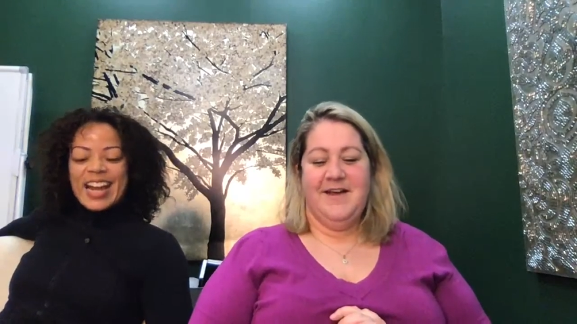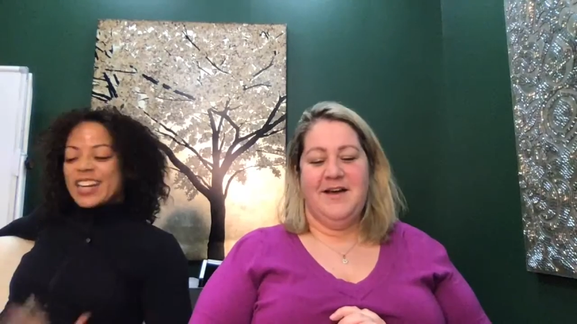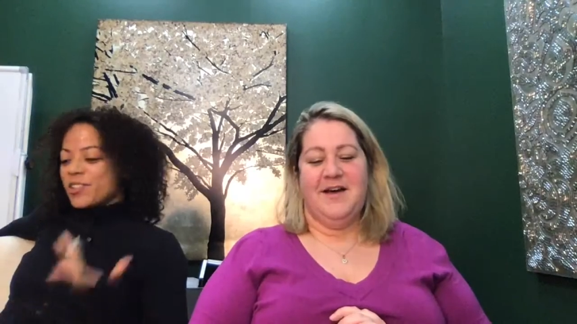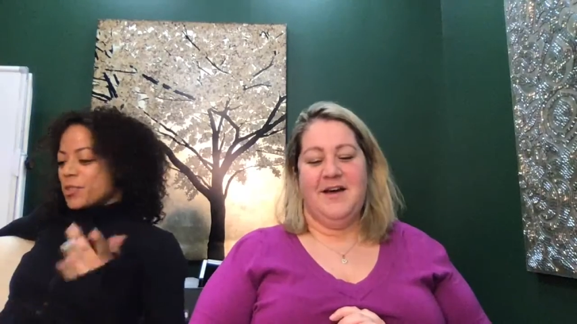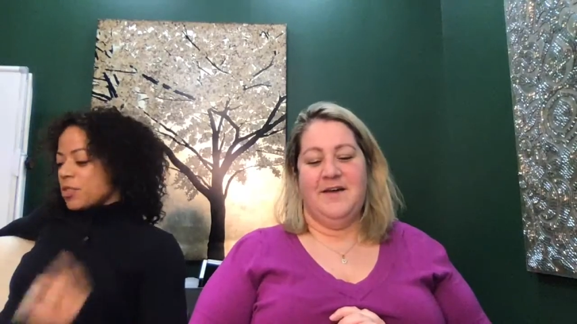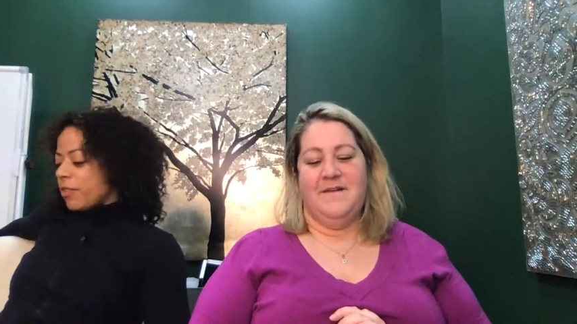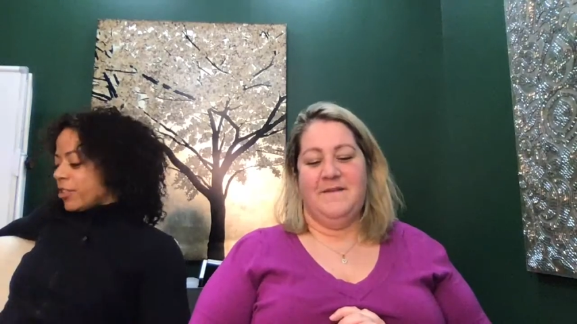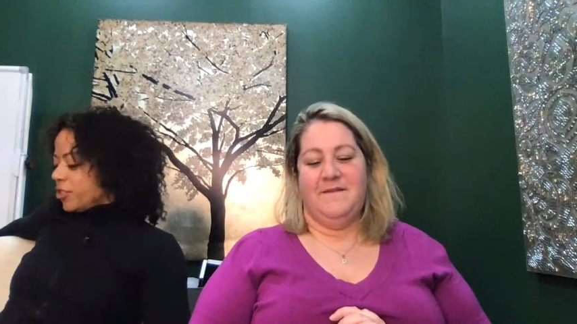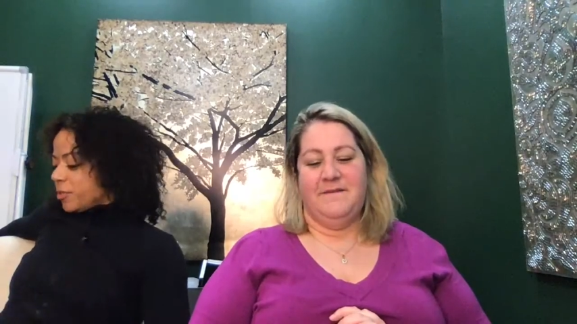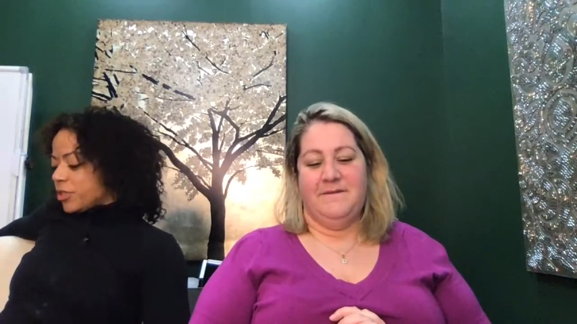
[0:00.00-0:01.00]
Speaker 1: I need uh, to
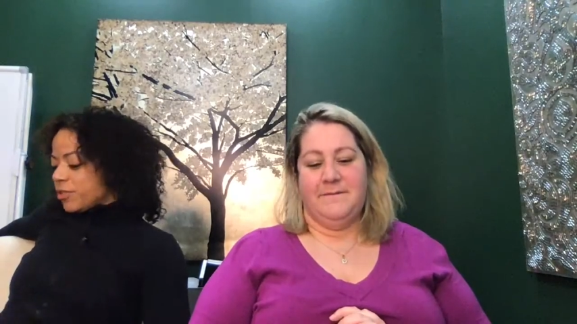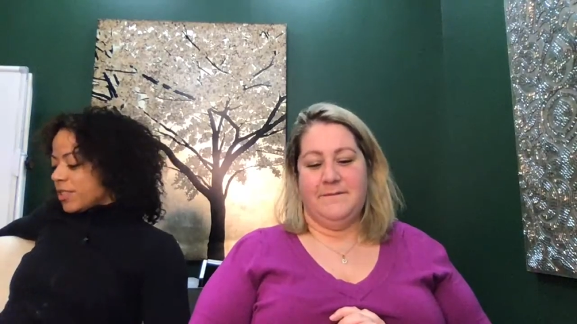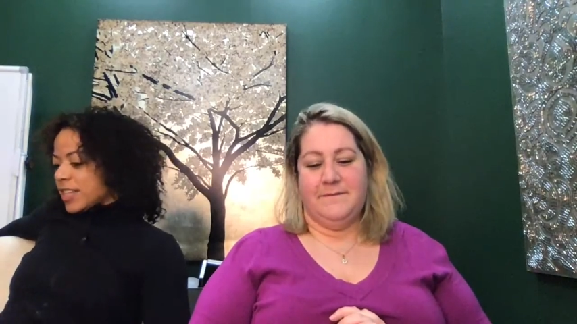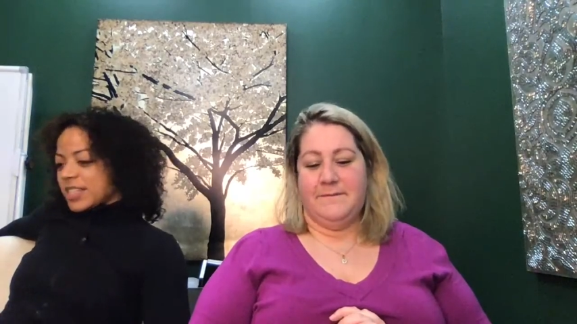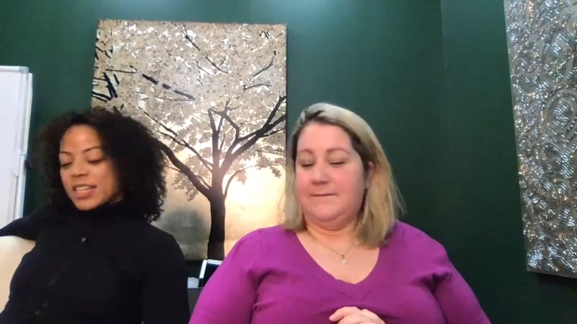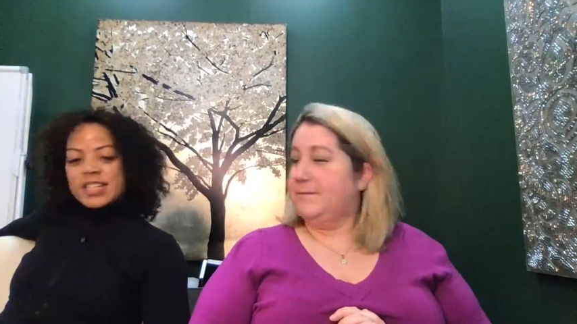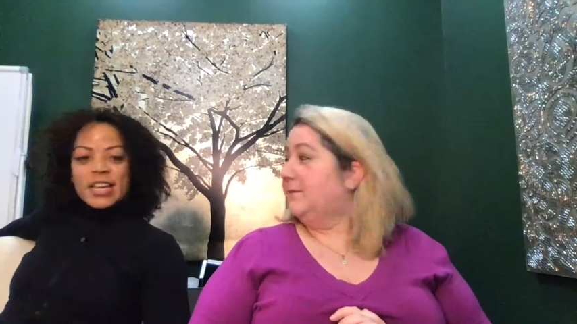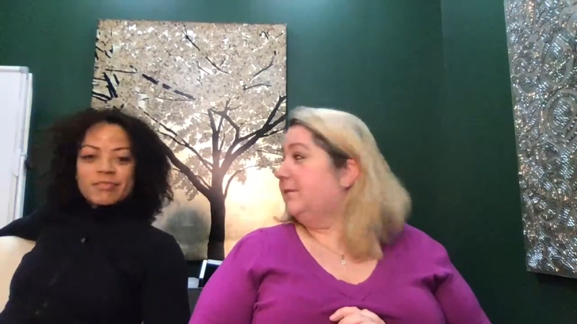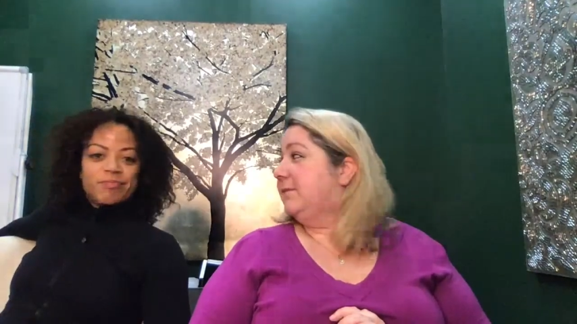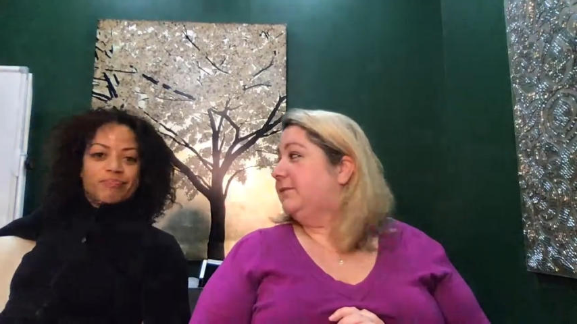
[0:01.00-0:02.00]
use the restroom as soon as I sat
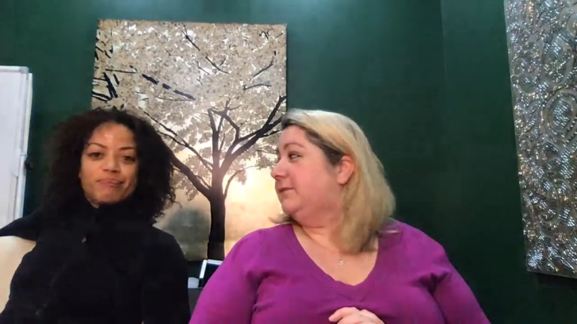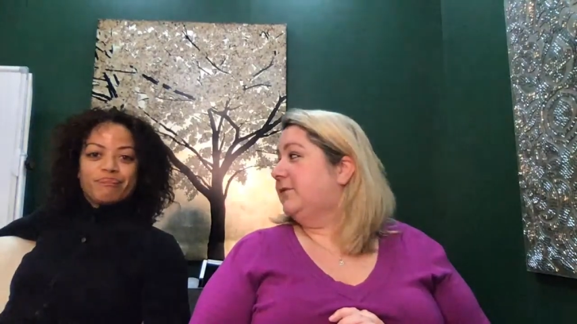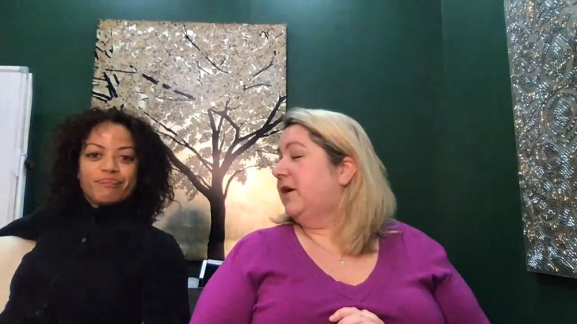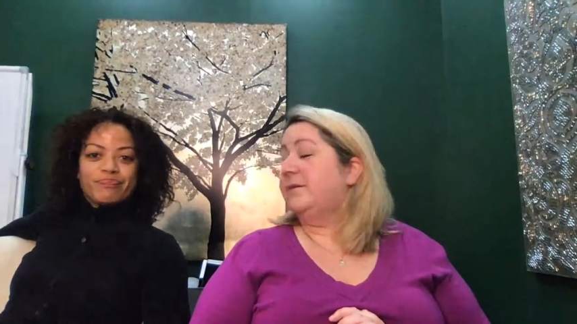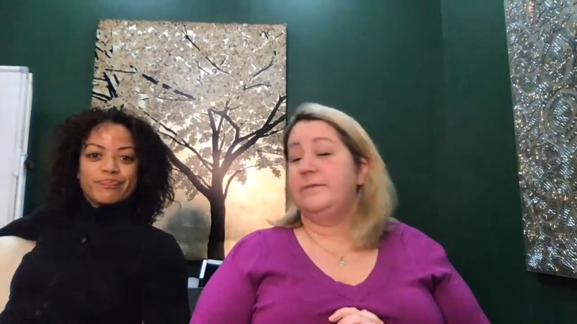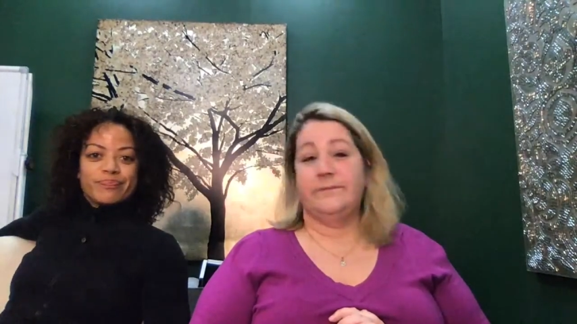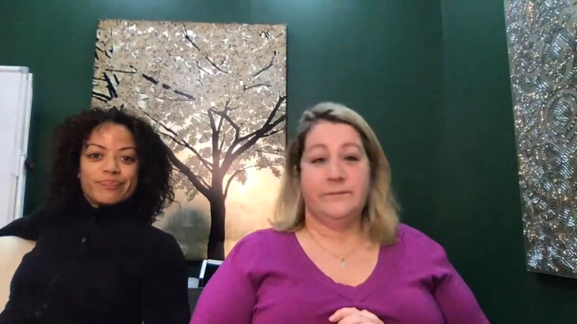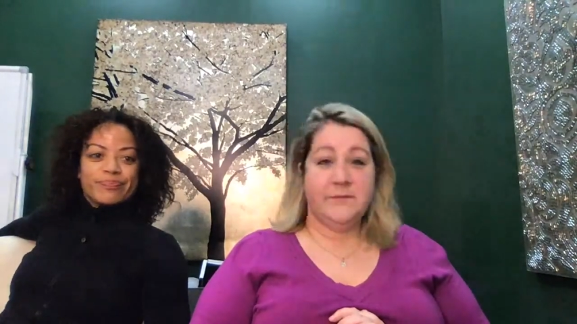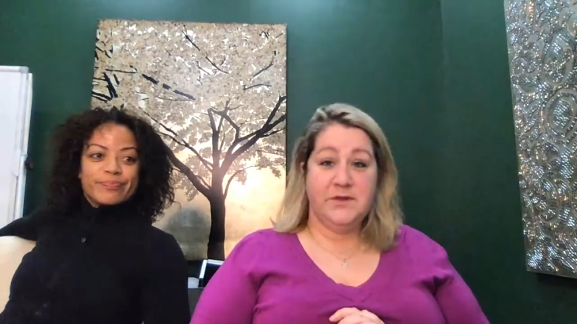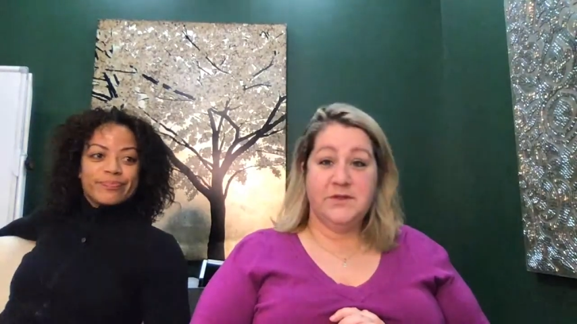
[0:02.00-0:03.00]
down. Well,
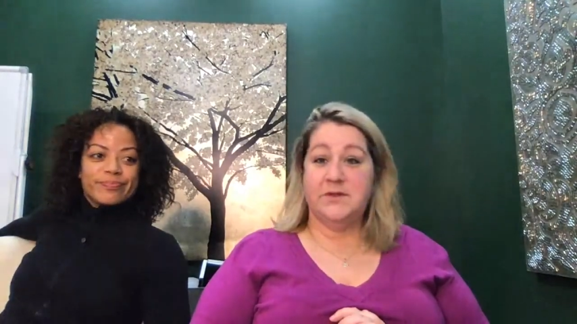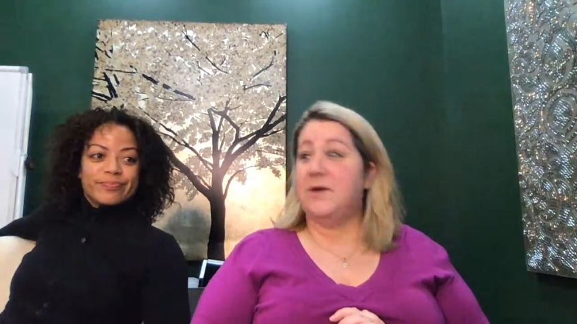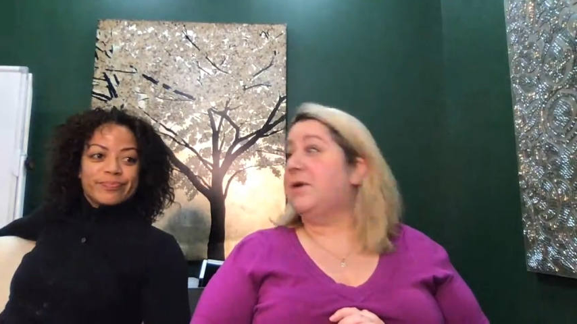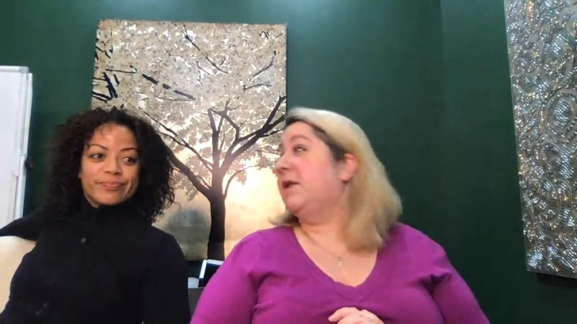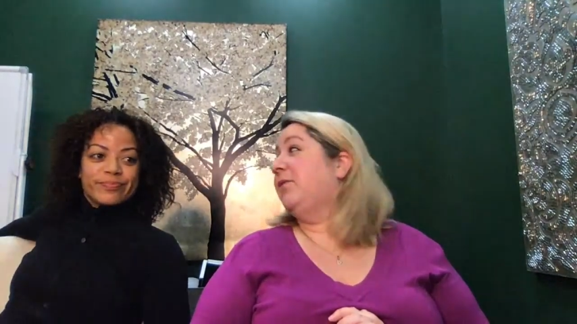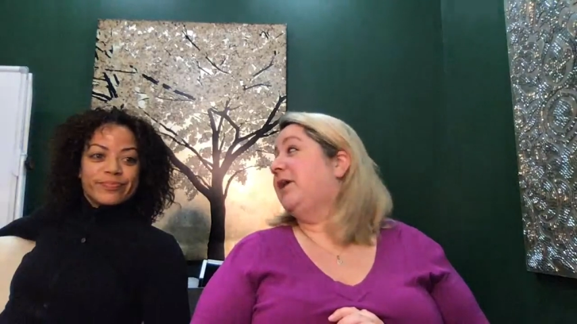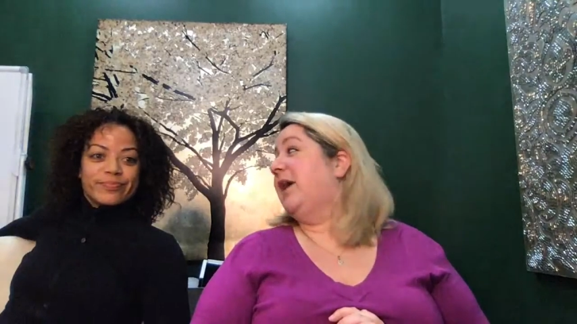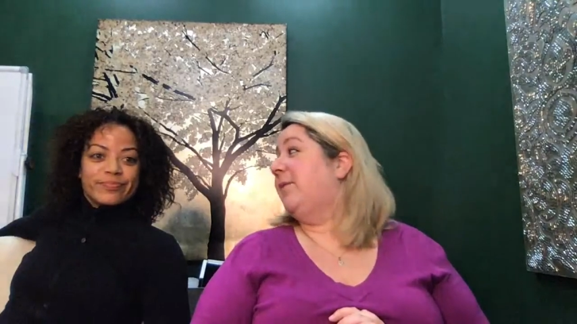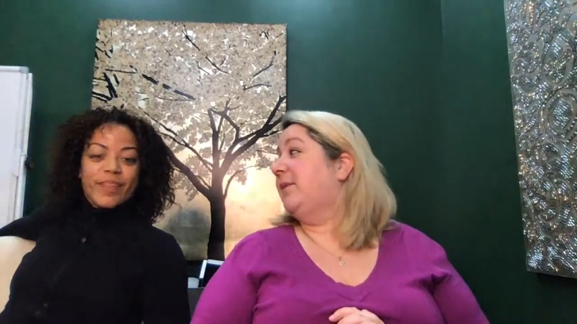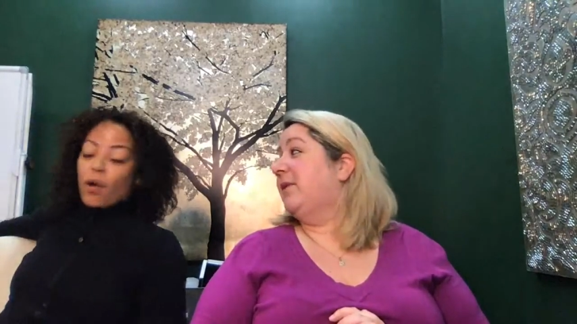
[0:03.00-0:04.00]
you can do
Speaker 2: that while I'm
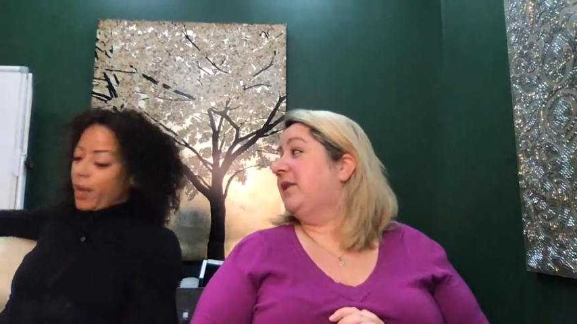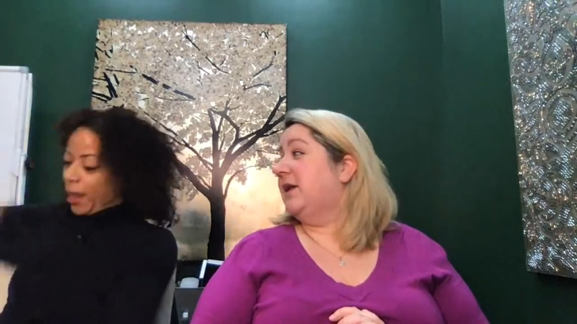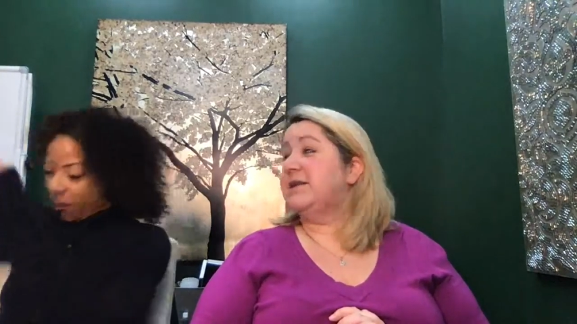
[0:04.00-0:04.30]
recapping. Okay,